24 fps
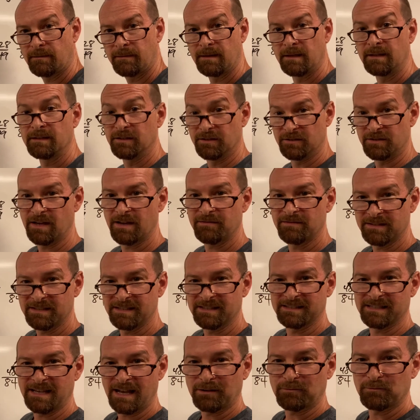Did you have these
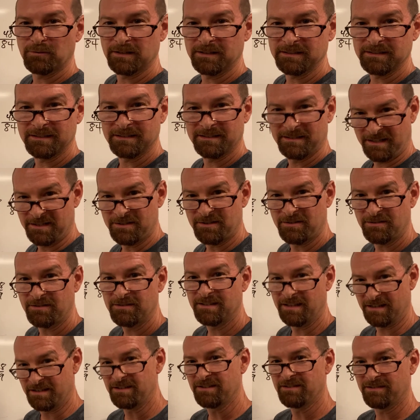exact ones? Did you?
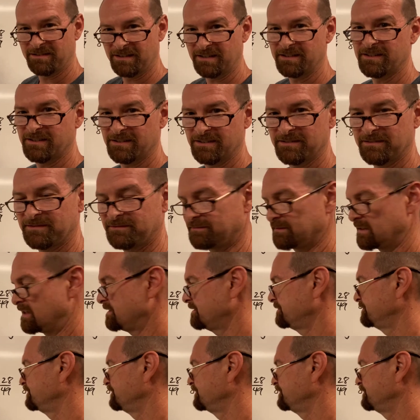No?